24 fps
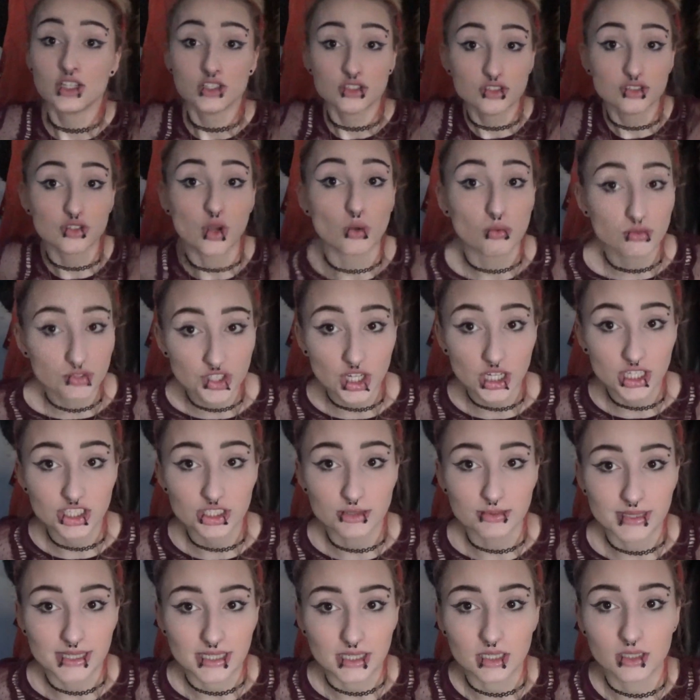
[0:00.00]
Don't judge
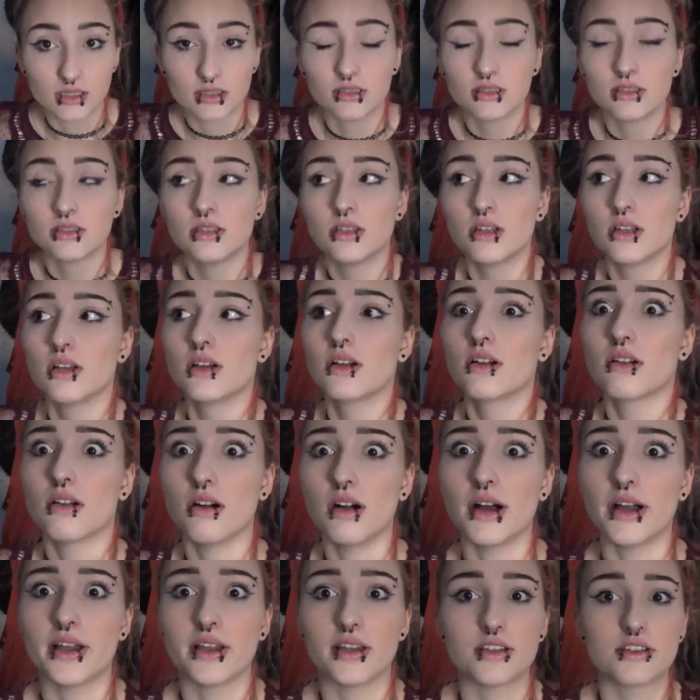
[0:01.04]
me.
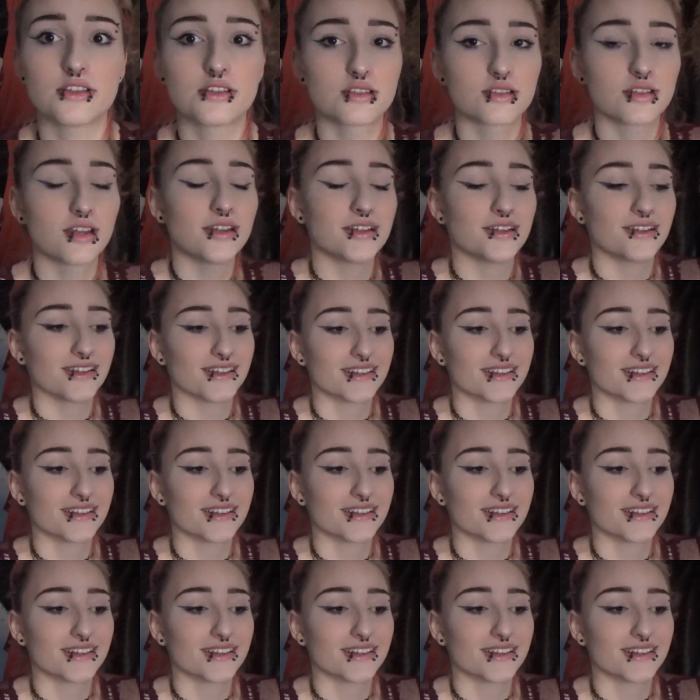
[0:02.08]
Gosh.